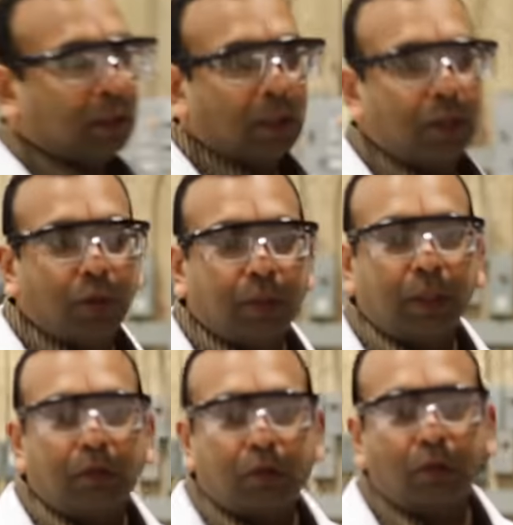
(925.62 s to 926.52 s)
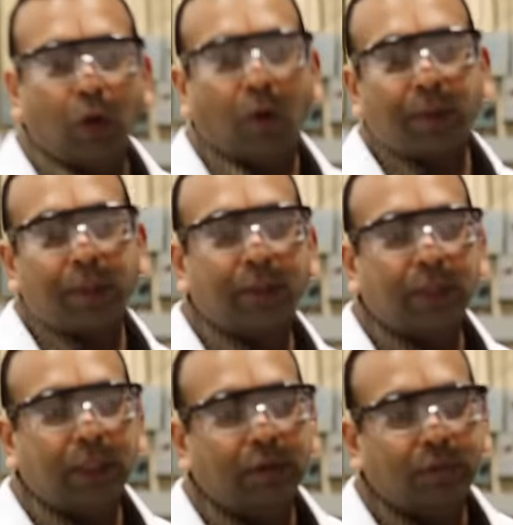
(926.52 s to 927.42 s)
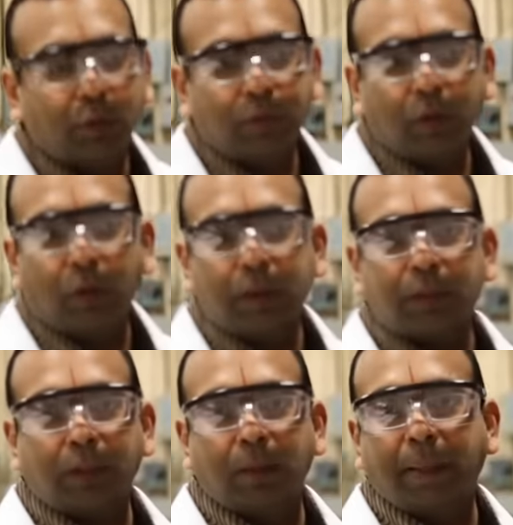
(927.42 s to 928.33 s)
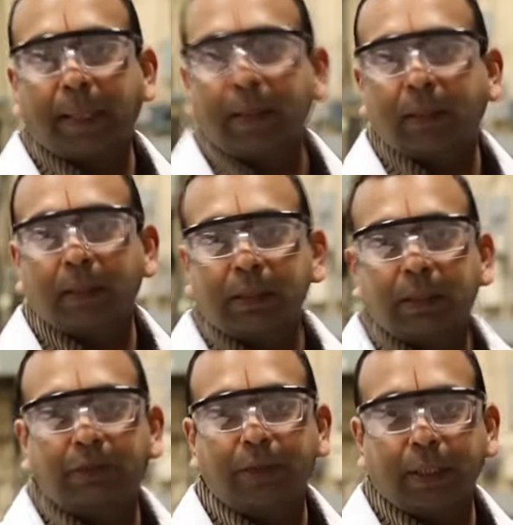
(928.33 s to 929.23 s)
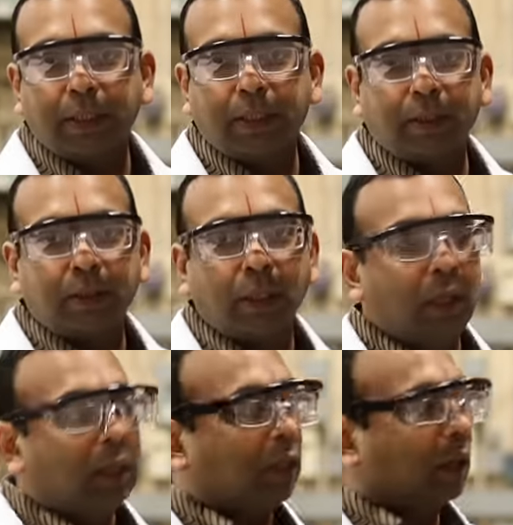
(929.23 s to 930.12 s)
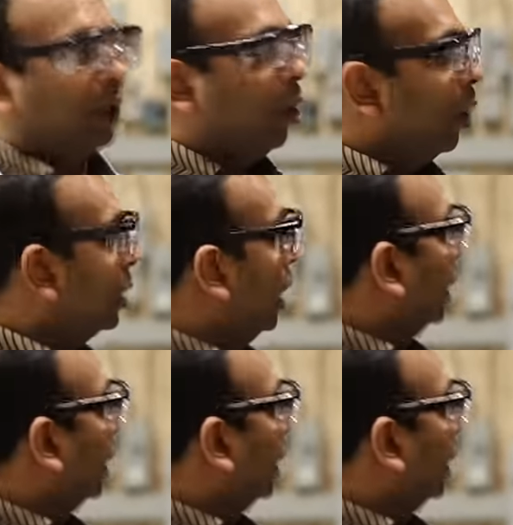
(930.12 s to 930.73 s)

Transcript: uh, unit. So we already received what we call as uh, mechanical certifications. Uh, all the